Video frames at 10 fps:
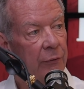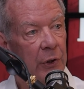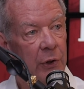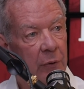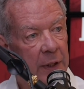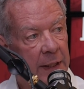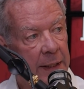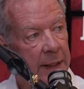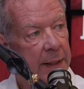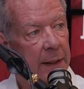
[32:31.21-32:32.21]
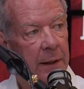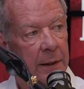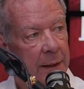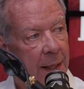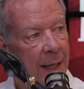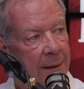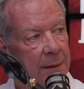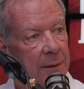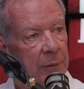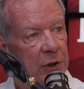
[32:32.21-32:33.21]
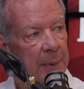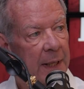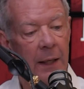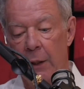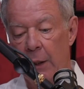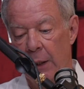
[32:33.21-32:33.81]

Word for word: for unique, not misbegotten.